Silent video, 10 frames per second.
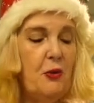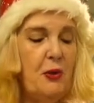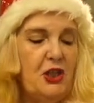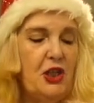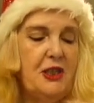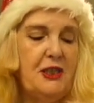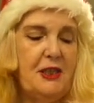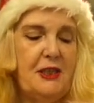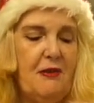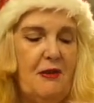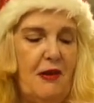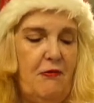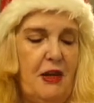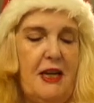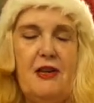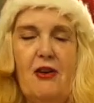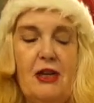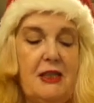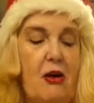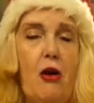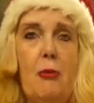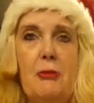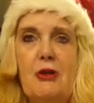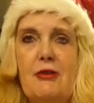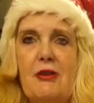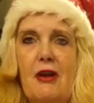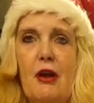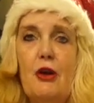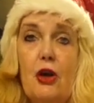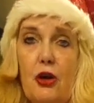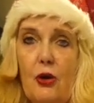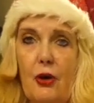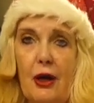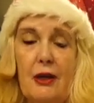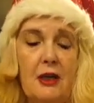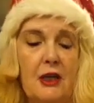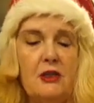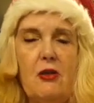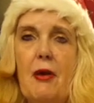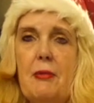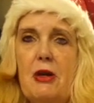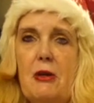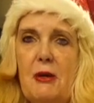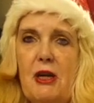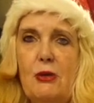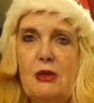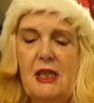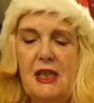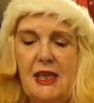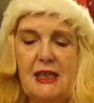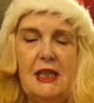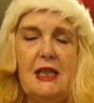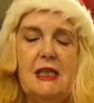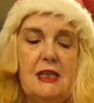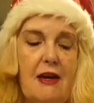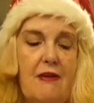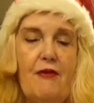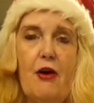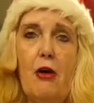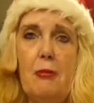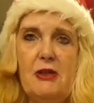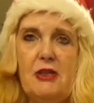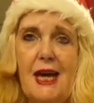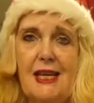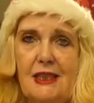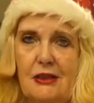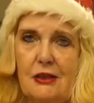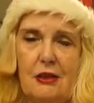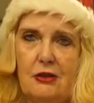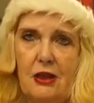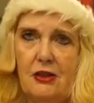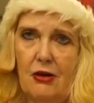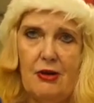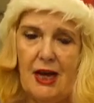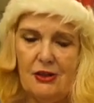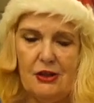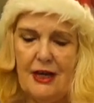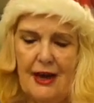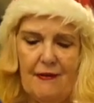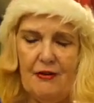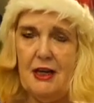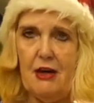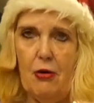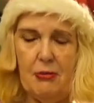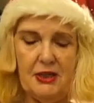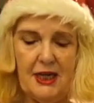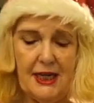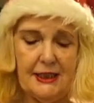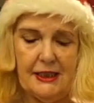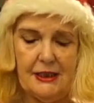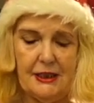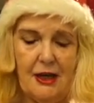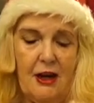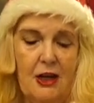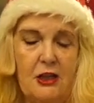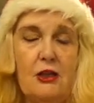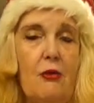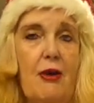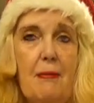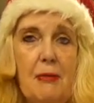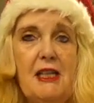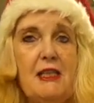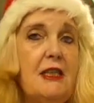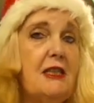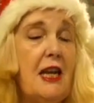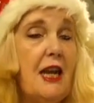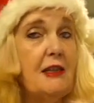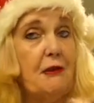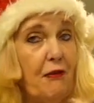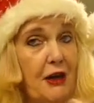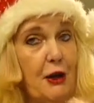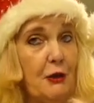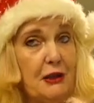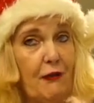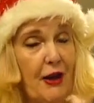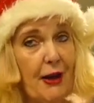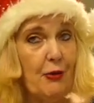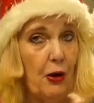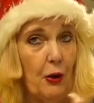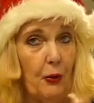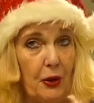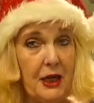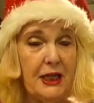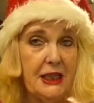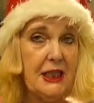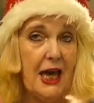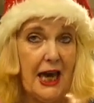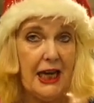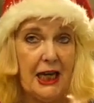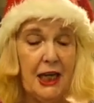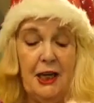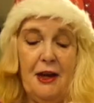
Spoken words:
which is a really nice almond liqueur. So I'm going to be using this instead of almond essence, because I don't actually have any almond essence. So that means that there's 3 lots of alcohol in this cake.